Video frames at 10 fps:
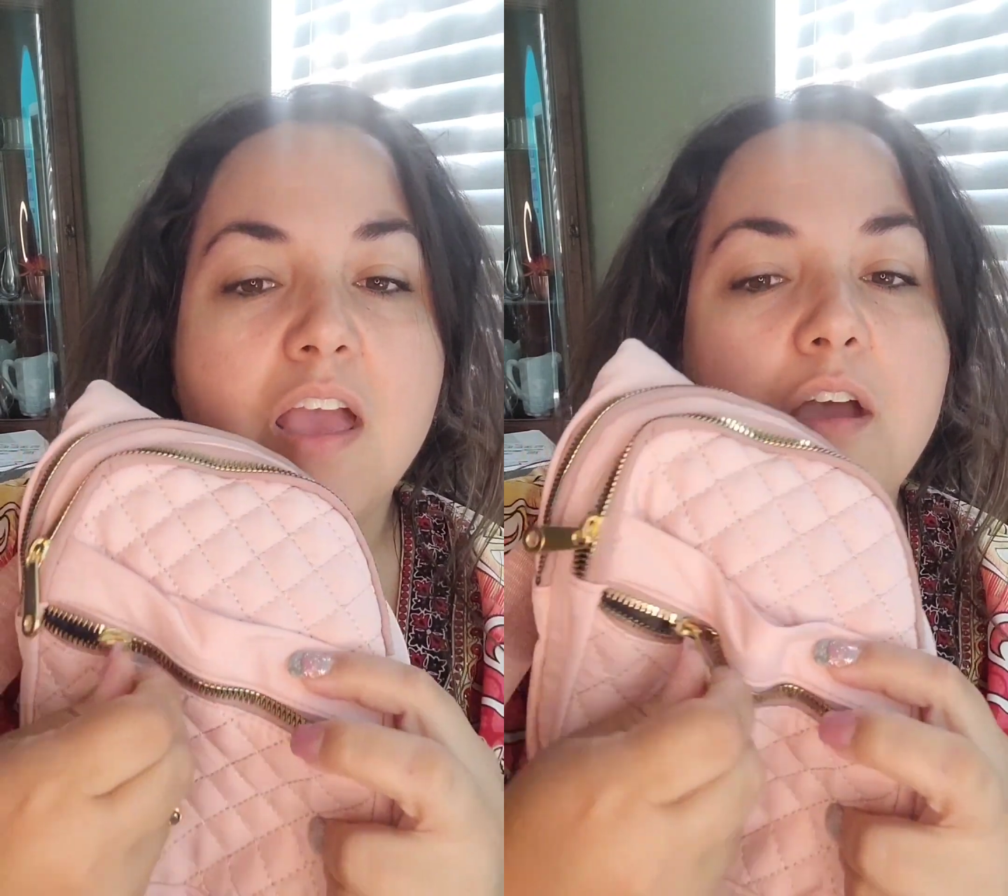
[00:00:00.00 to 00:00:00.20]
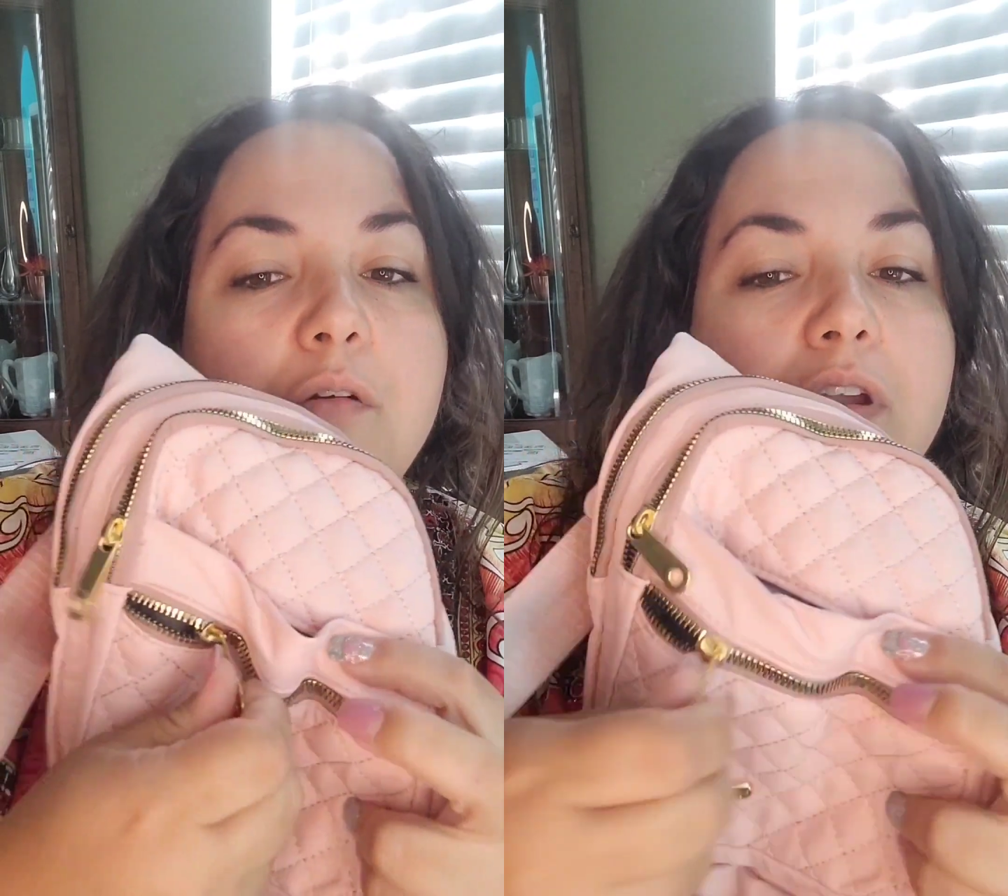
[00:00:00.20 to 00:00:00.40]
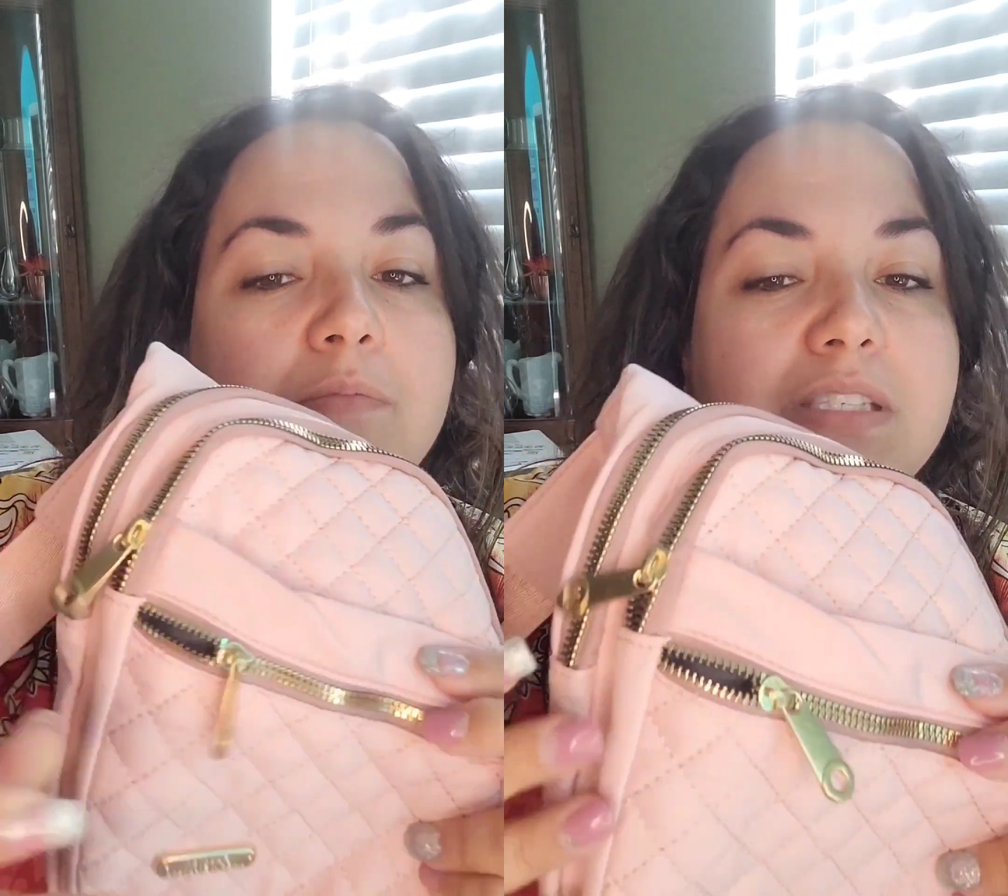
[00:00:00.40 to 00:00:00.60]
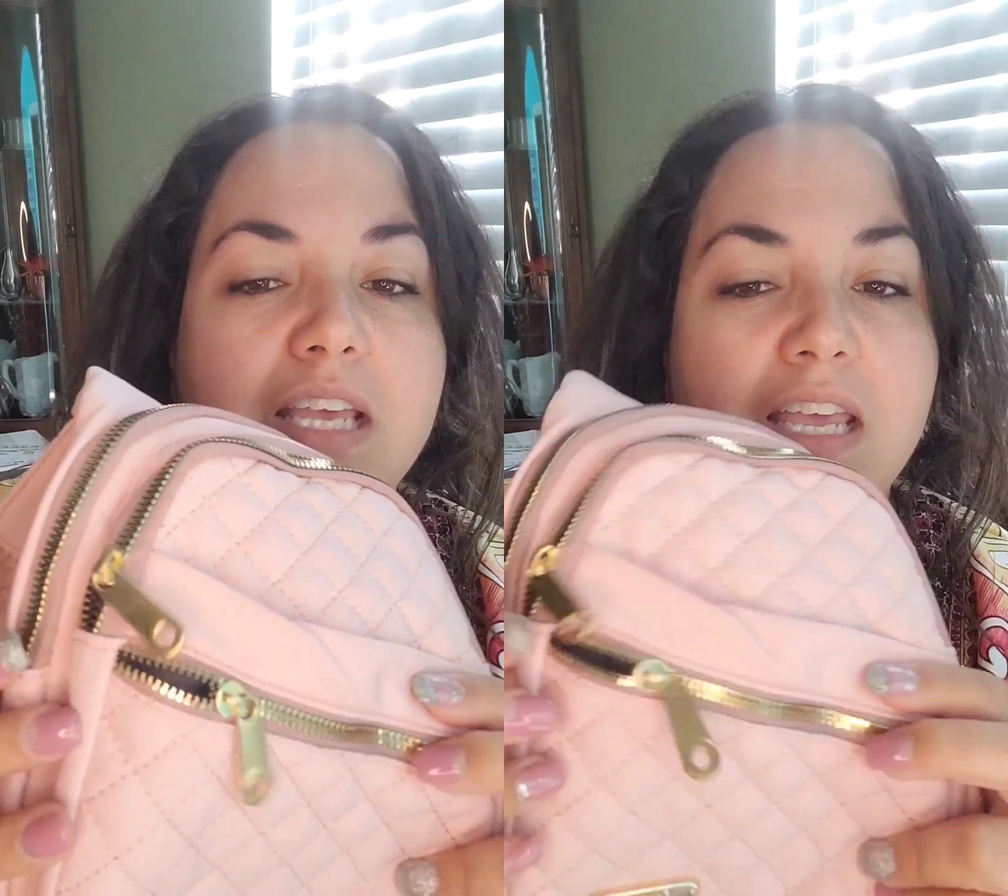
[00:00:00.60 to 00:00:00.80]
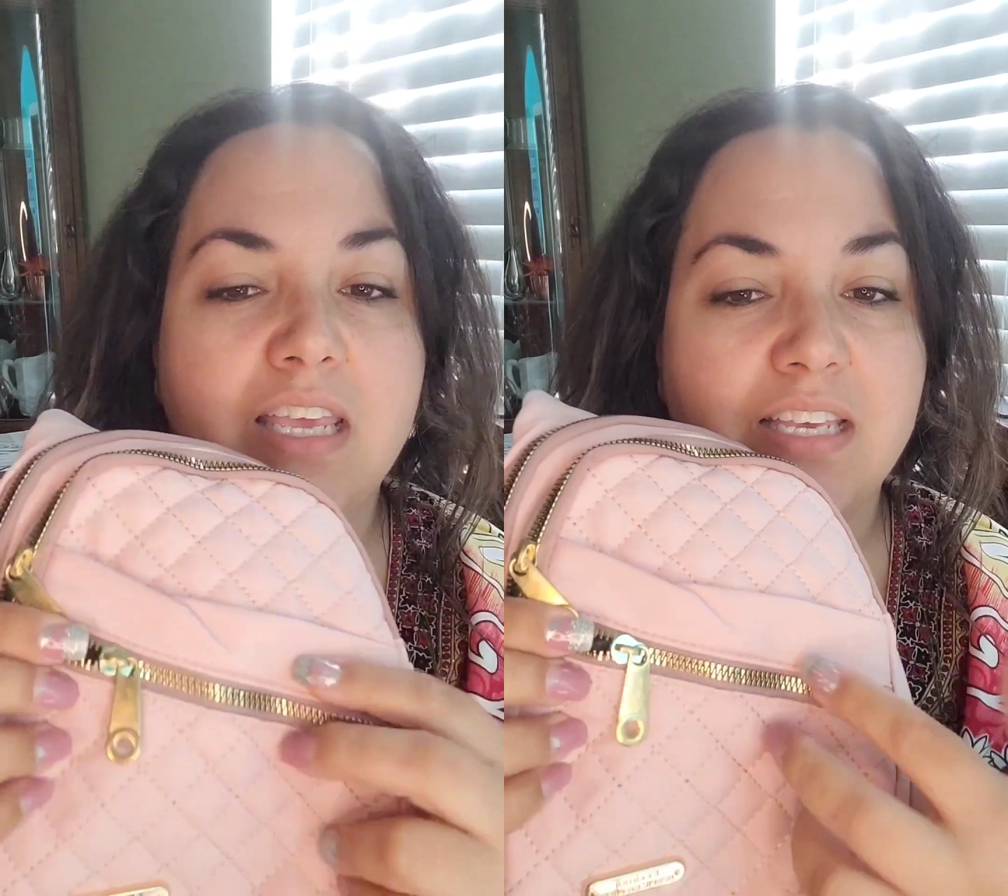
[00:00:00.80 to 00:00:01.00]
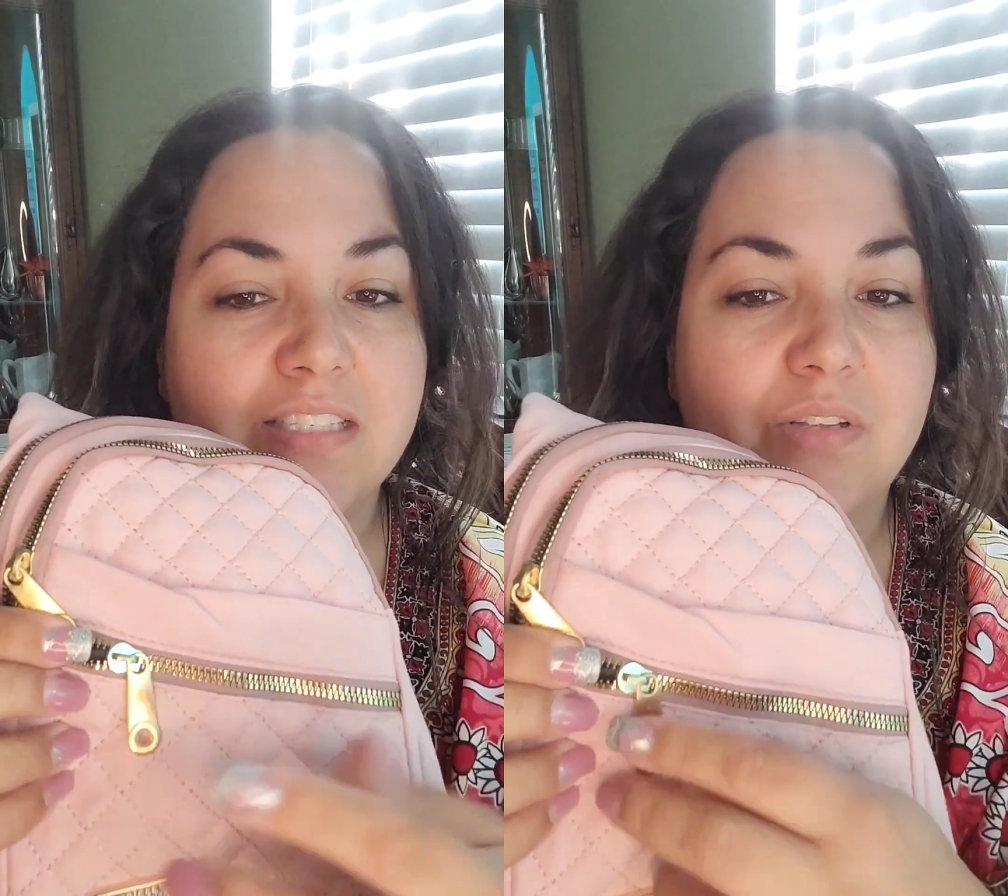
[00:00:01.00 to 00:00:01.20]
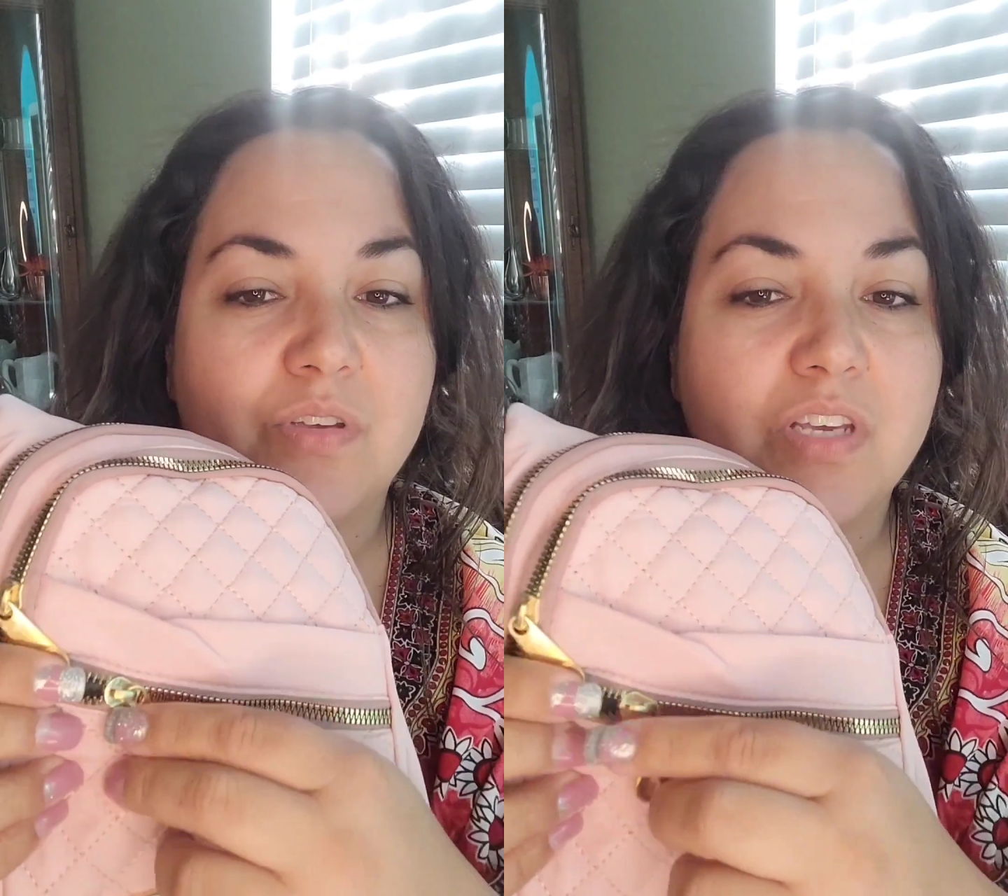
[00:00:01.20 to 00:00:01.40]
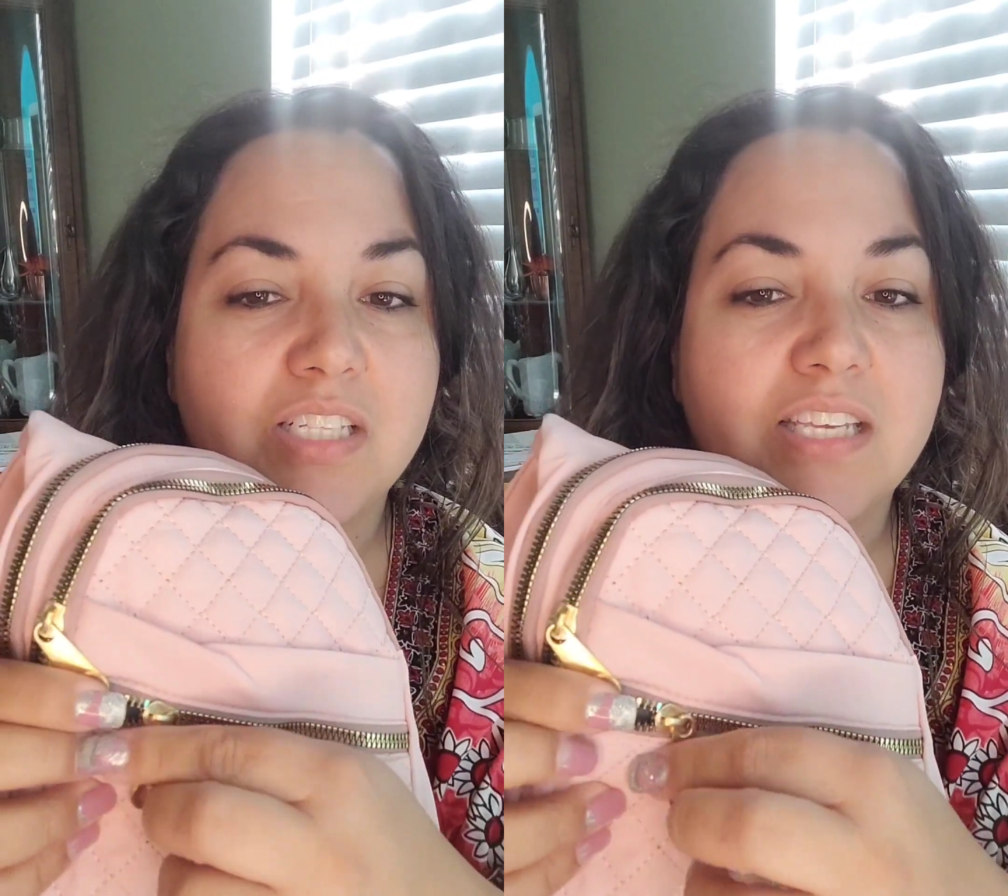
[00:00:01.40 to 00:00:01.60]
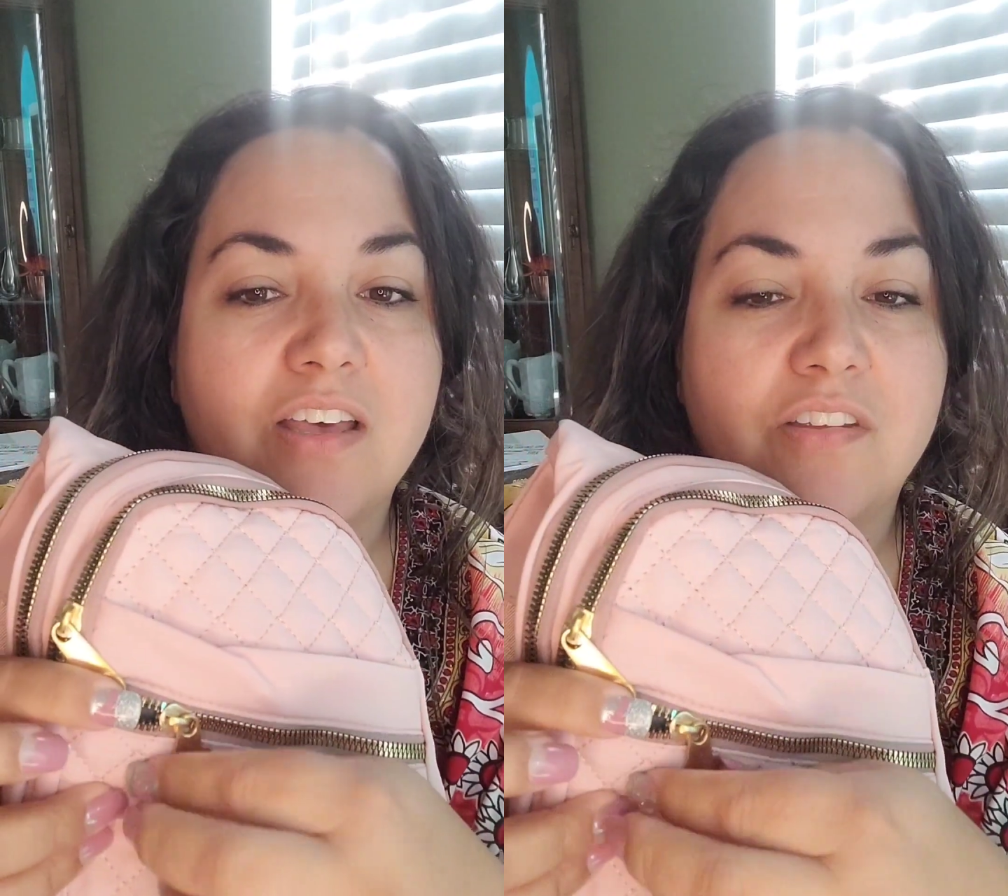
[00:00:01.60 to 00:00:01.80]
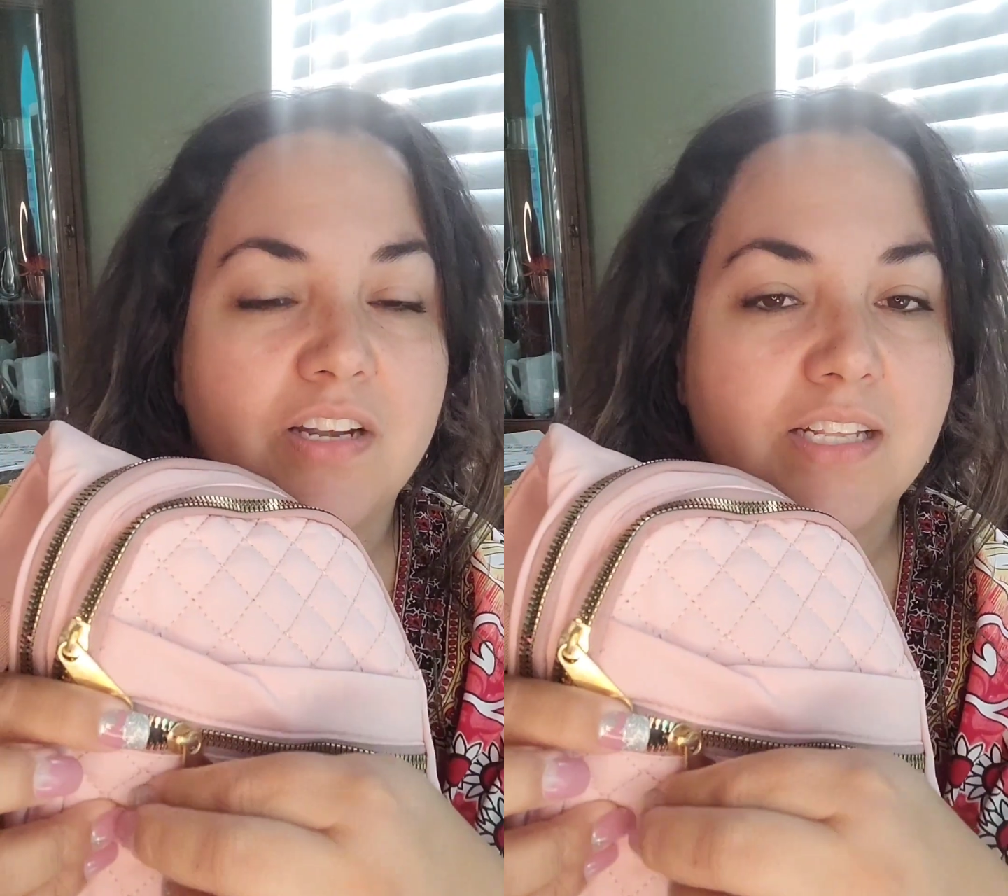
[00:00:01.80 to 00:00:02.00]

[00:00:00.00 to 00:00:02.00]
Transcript: What I'm saying is, though, you could tell they're not